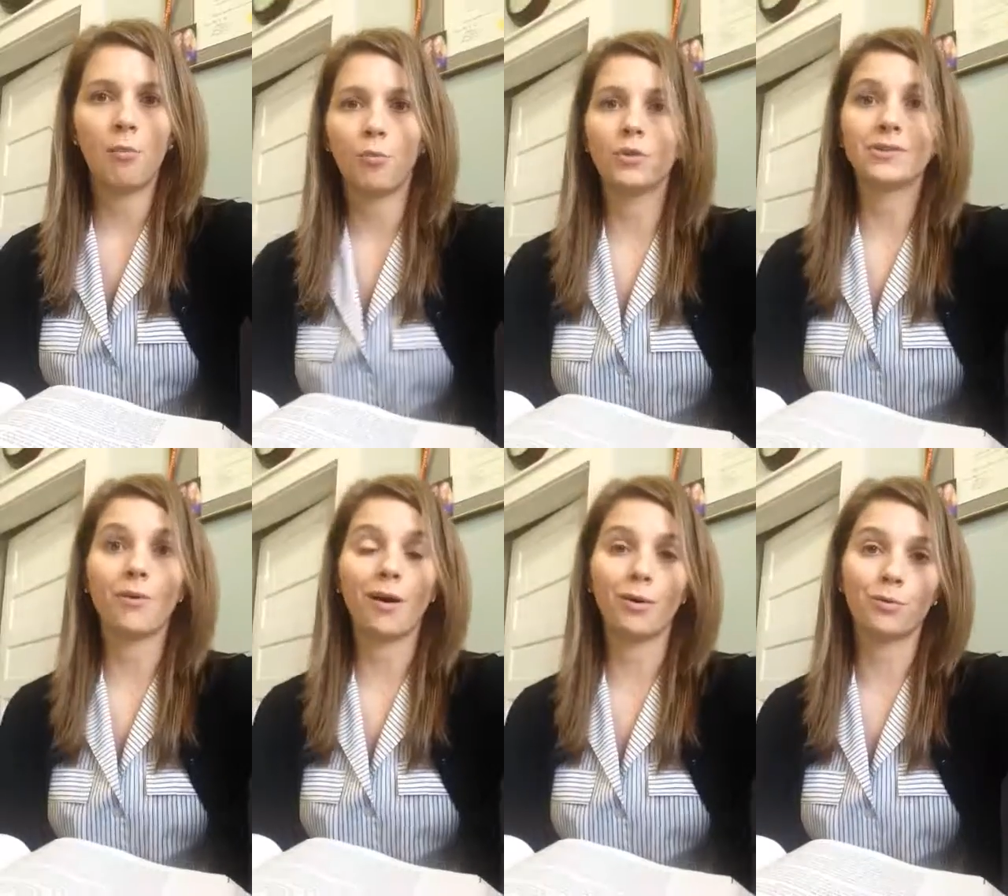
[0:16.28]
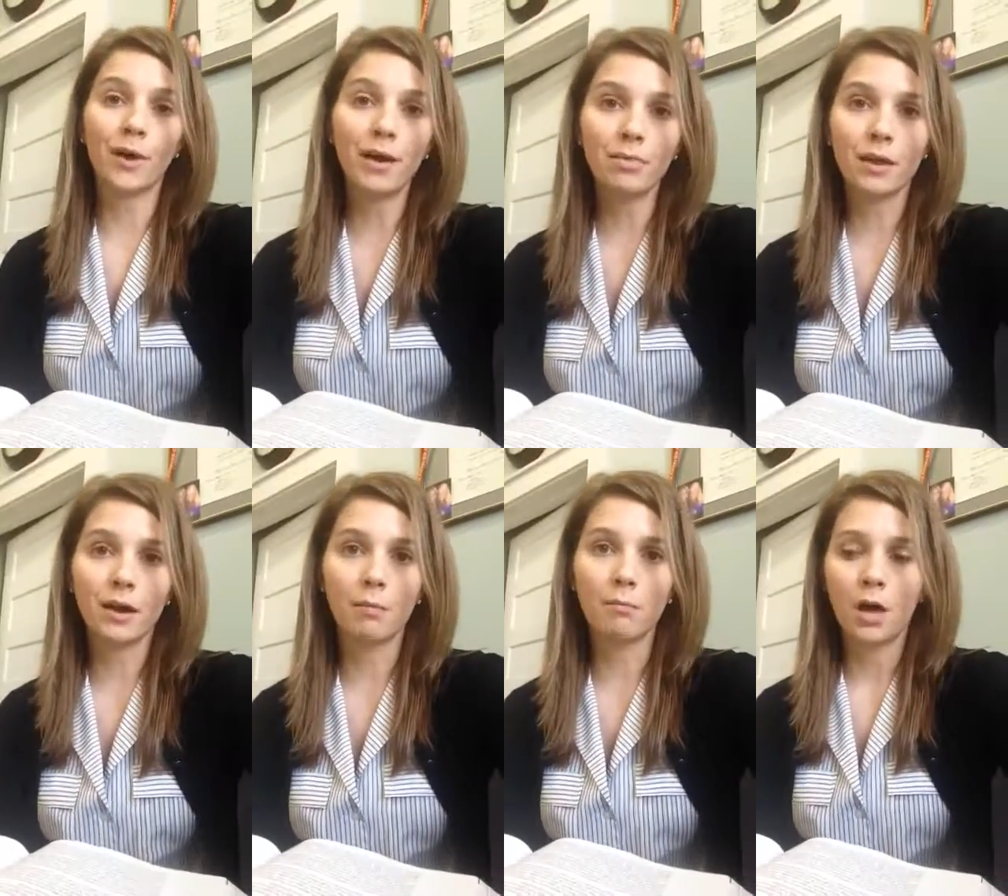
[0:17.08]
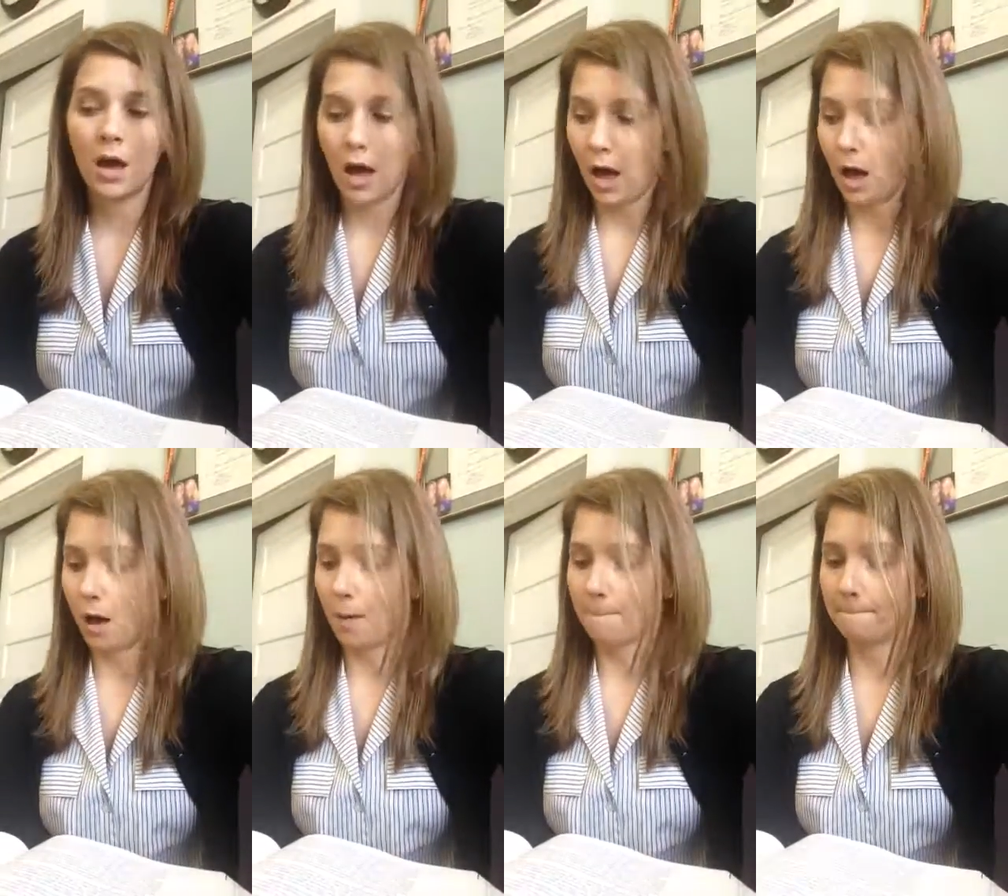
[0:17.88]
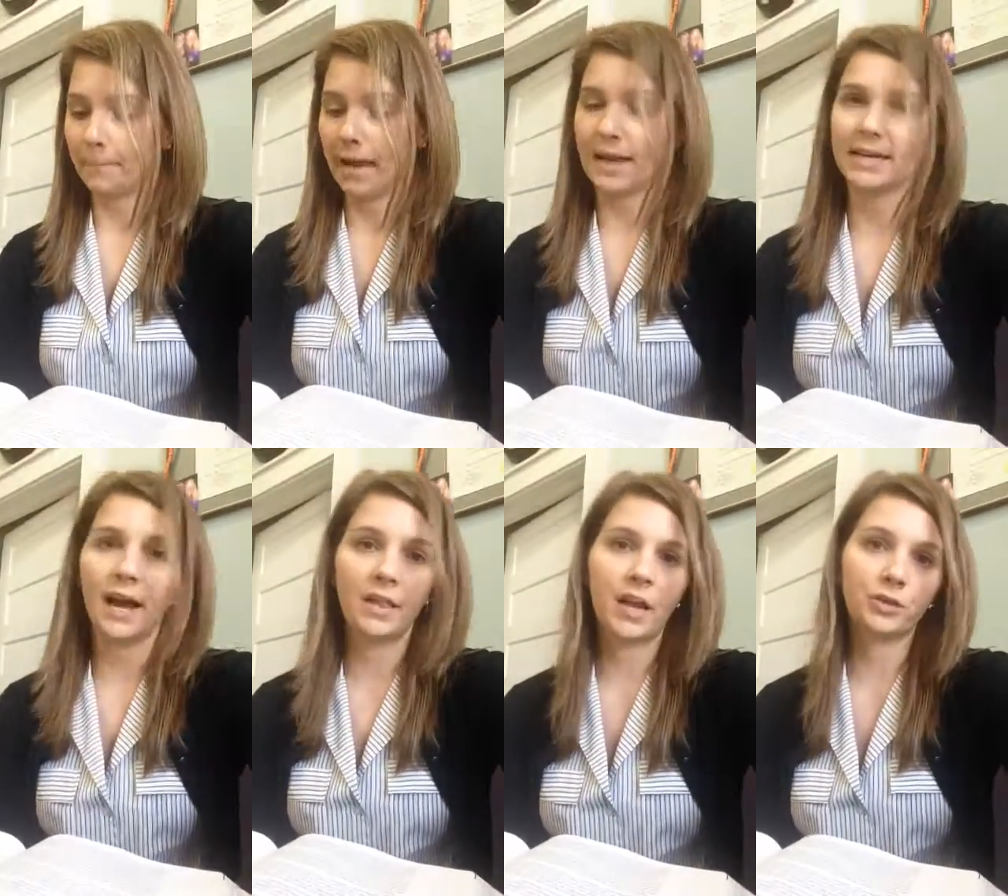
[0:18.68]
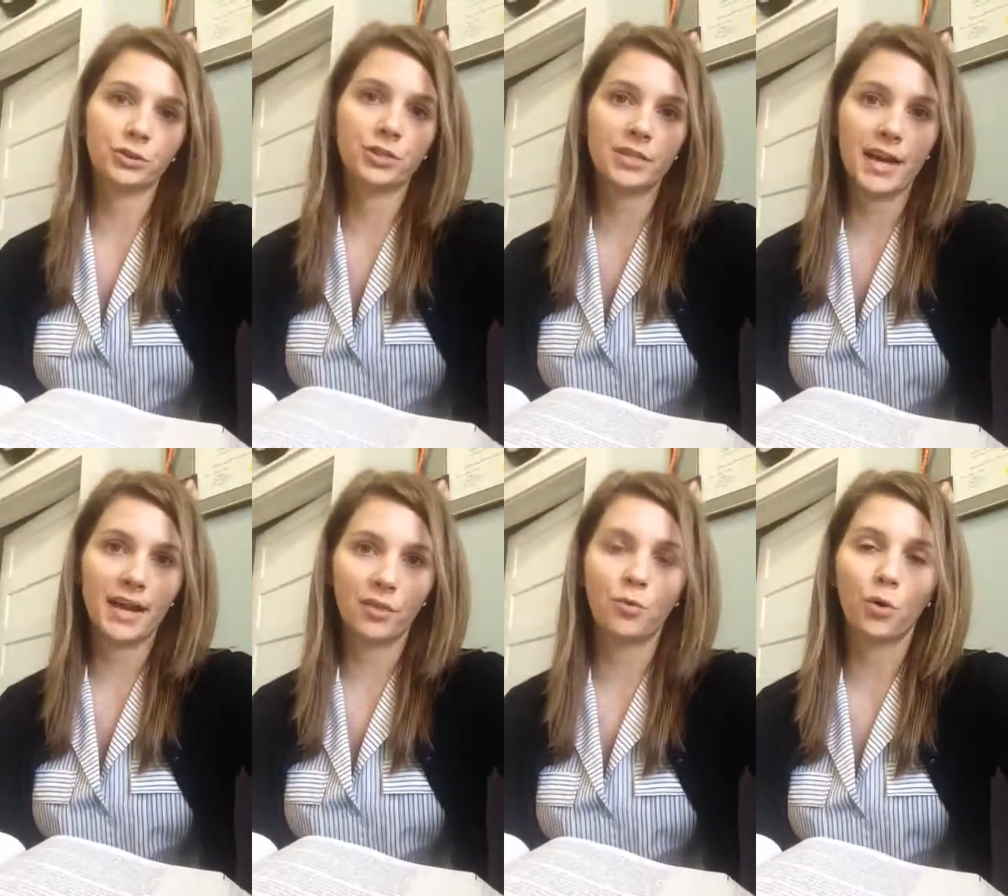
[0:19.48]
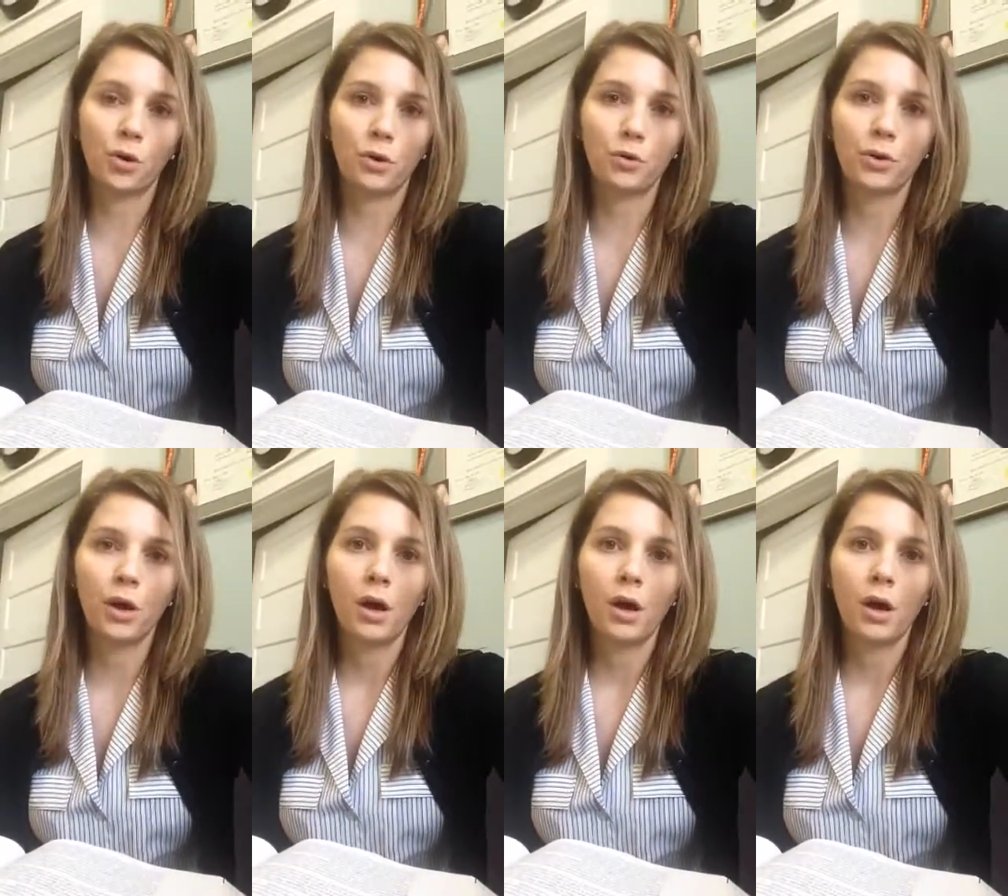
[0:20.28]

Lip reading: what's going on around them and how they understand the world.